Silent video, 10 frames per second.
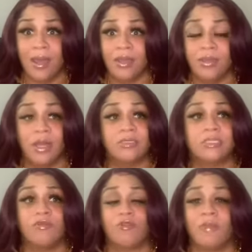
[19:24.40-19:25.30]
You know,
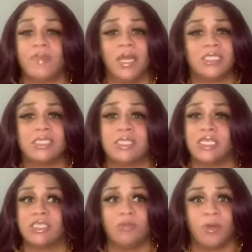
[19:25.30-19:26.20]
so from there, she
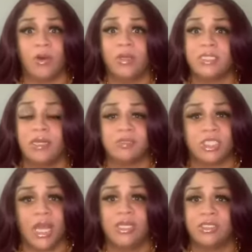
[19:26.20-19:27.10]
said she went on, did what
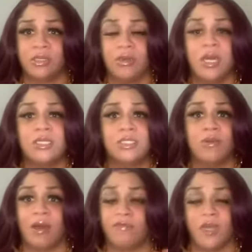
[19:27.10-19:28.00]
she had to do
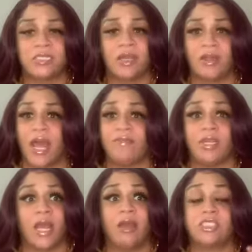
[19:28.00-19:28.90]
to fix her life,
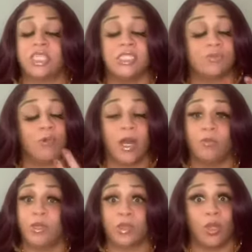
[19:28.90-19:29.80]
and now she's
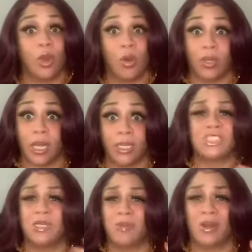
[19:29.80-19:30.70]
one with the Lord, honey.
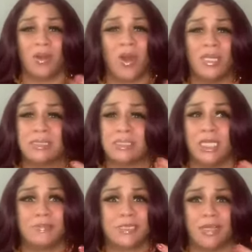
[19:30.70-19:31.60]
She went on all this
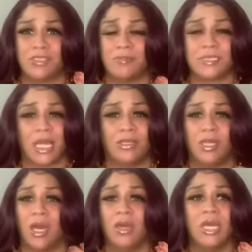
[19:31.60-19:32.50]
deep stuff. She was like, you
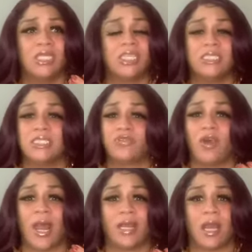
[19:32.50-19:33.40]
know, she just
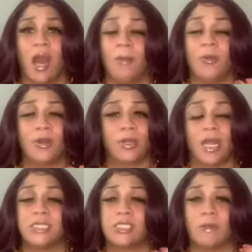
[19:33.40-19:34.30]
felt like God put her
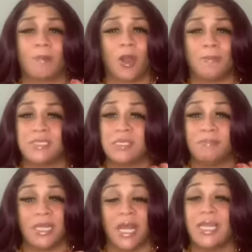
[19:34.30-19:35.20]
there. It's her purpose to
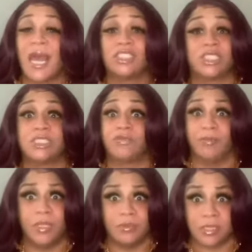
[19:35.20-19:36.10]
be there, not just for
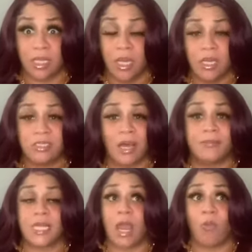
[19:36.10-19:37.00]
music. So I
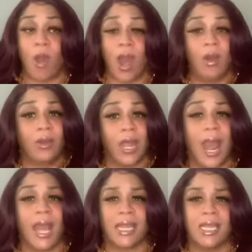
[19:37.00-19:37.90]
was like, wow, okay,
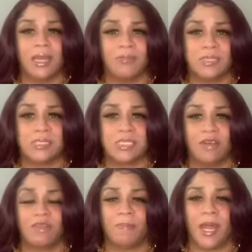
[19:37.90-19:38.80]
I can get with this
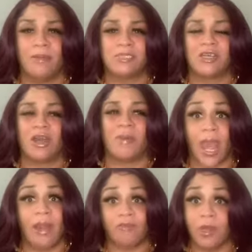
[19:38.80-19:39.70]
stuff that Pam was talking about.
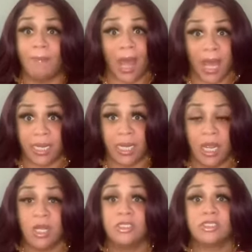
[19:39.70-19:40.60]
Everybody,
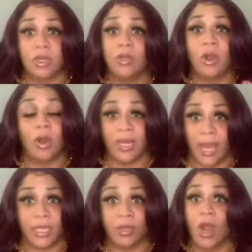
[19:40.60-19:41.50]
sooner or
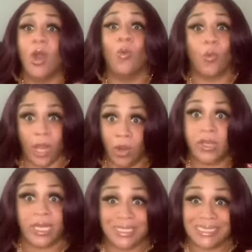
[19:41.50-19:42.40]
later, will
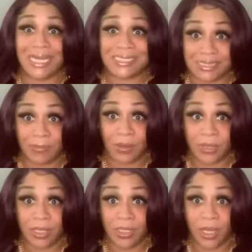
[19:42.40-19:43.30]
get a
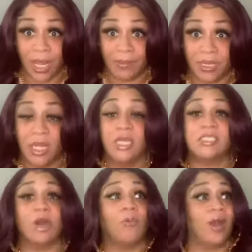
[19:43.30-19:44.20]
testimony. You hear me?
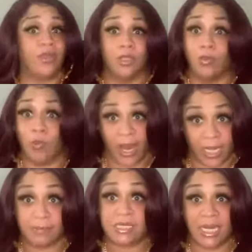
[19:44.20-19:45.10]
So whether you wake
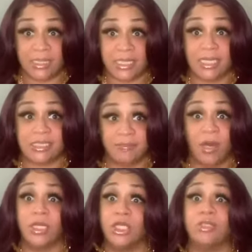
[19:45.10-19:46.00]
up to that
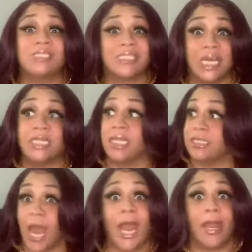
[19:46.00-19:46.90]
testimony and you see the
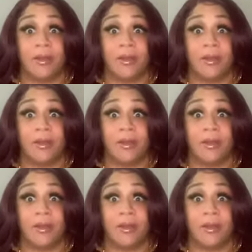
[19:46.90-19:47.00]
damn,